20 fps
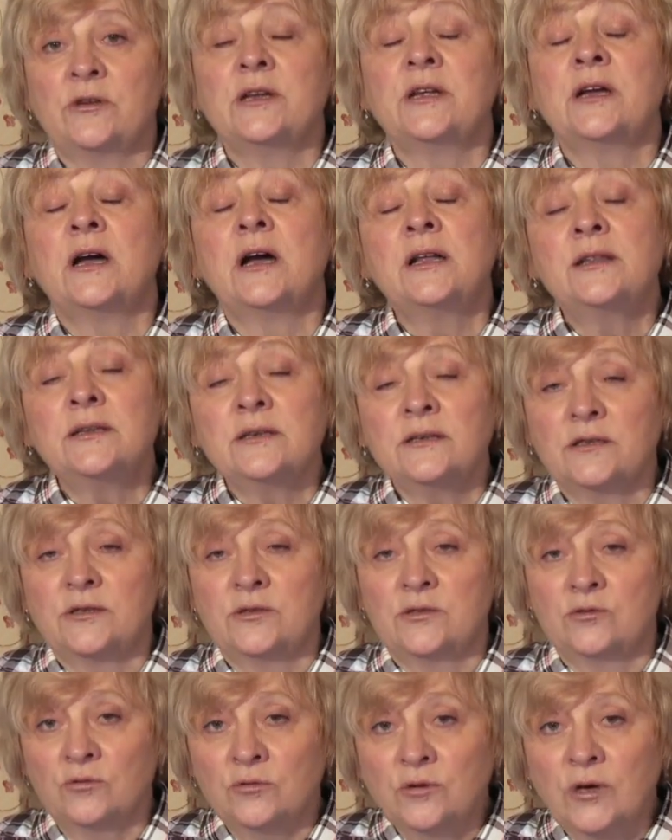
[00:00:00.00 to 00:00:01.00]
So,
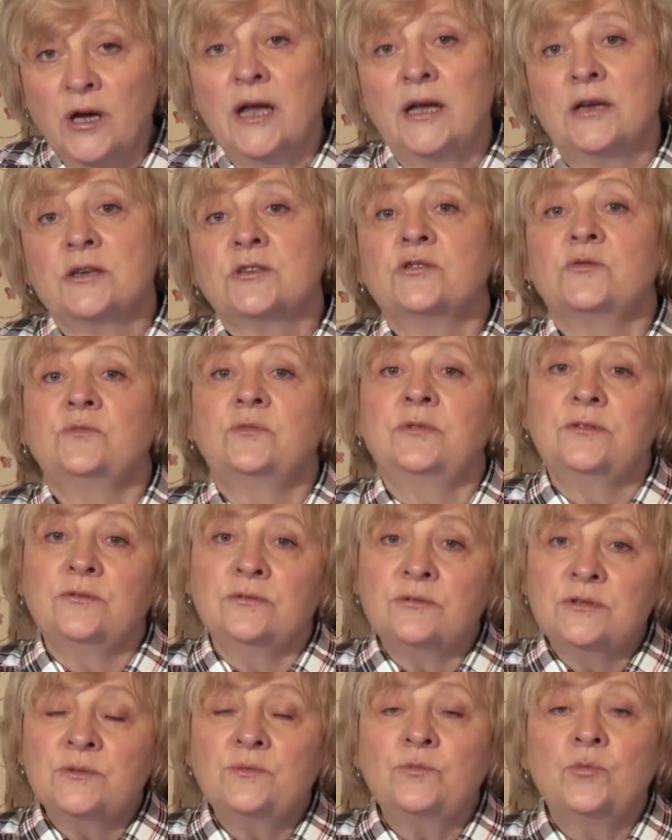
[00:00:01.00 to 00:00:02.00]
why Nibiru
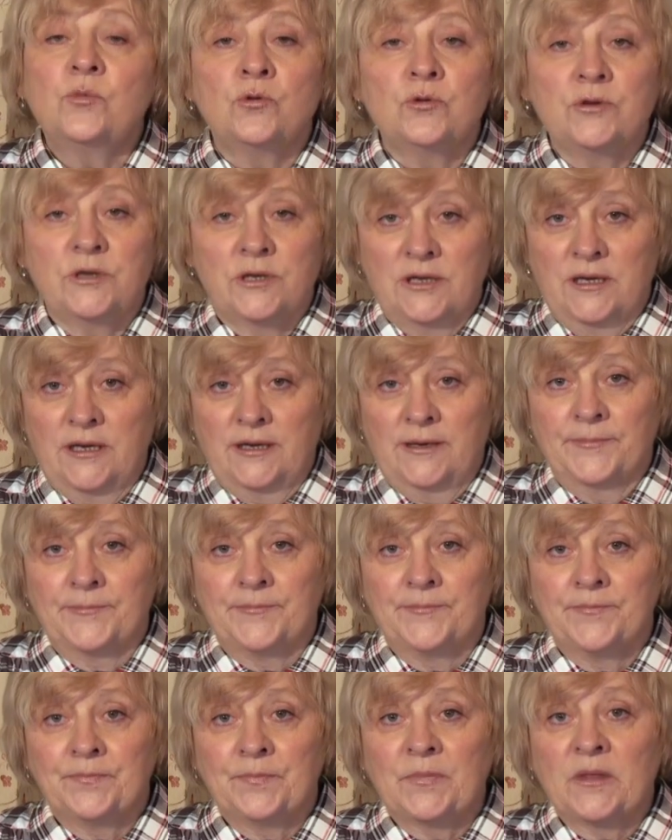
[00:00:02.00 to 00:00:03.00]
didn't come?
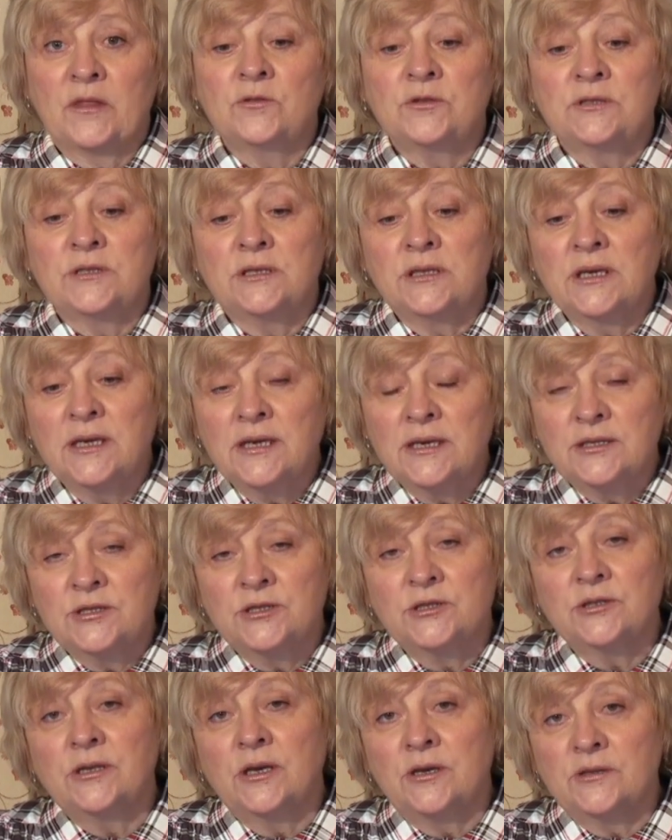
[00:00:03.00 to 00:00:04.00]
Probably because
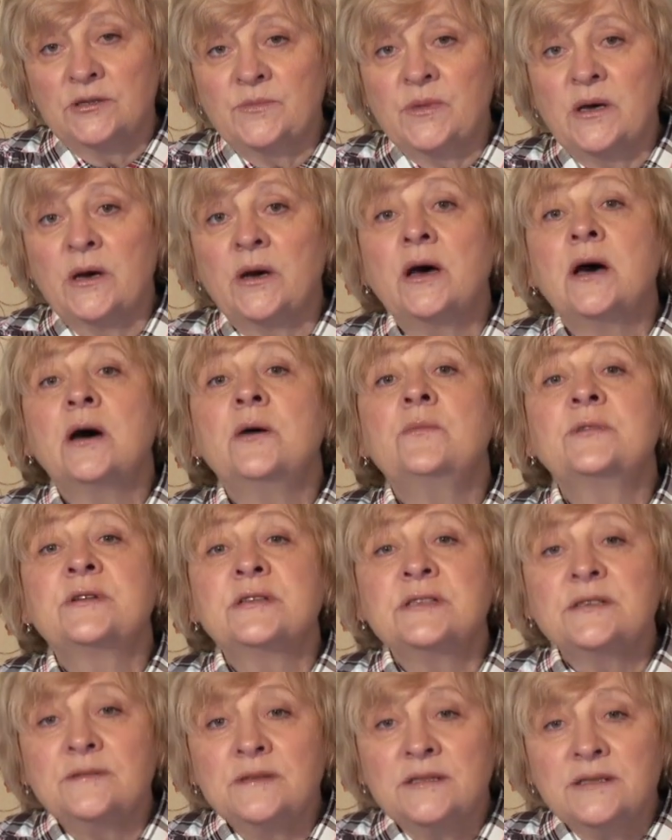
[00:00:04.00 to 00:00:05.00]
people have earned a
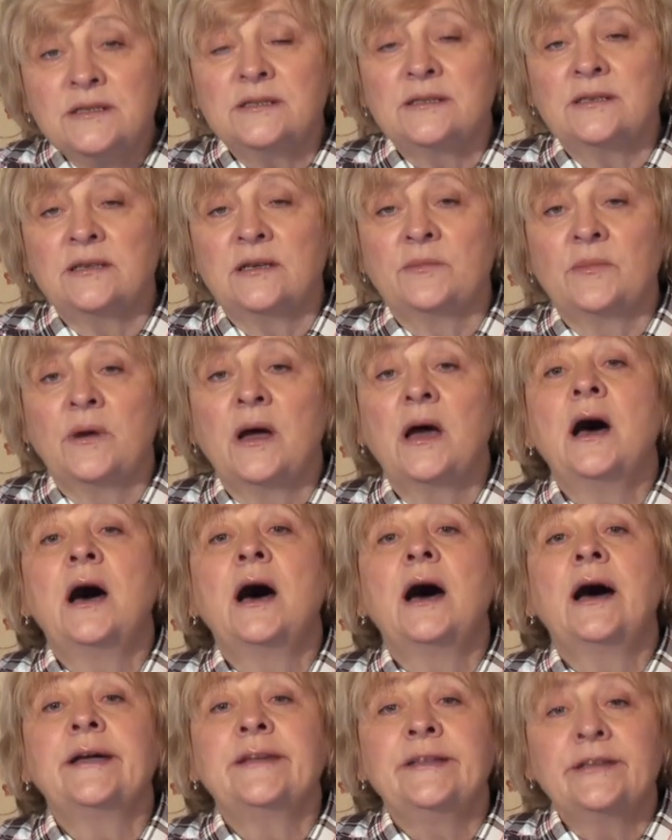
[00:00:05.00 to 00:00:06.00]
good overall
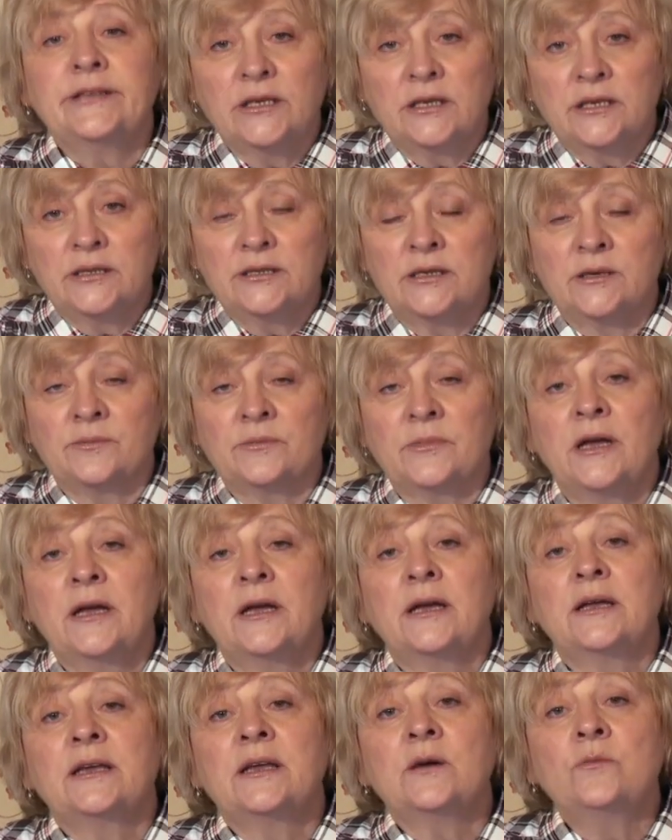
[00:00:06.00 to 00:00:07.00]
karma, and that's
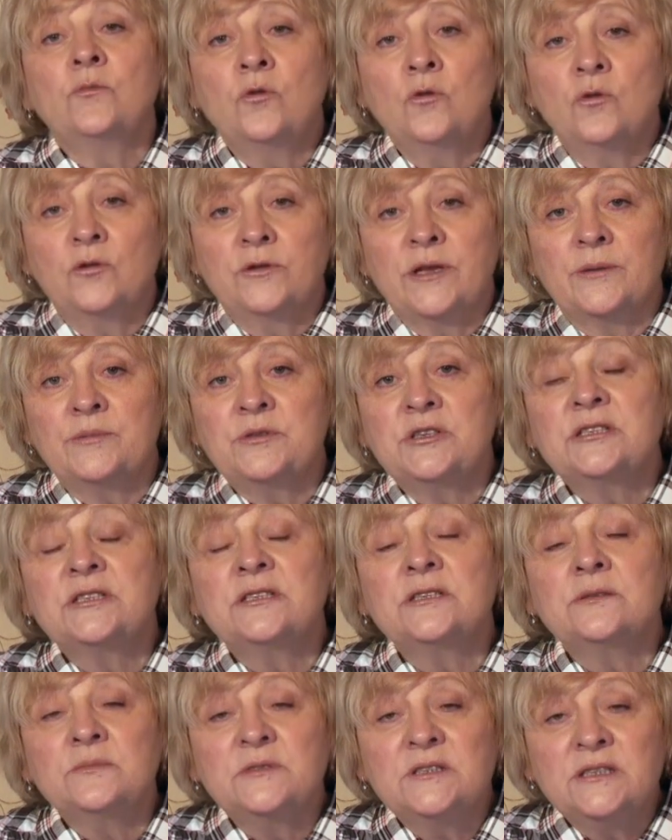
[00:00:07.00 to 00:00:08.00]
why I managed to
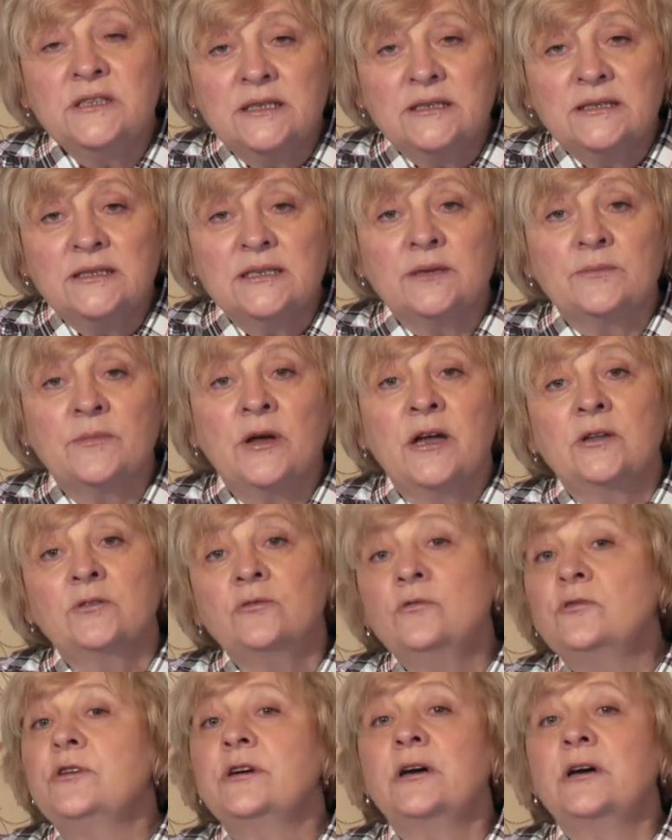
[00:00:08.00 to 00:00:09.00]
avoid the end of the world.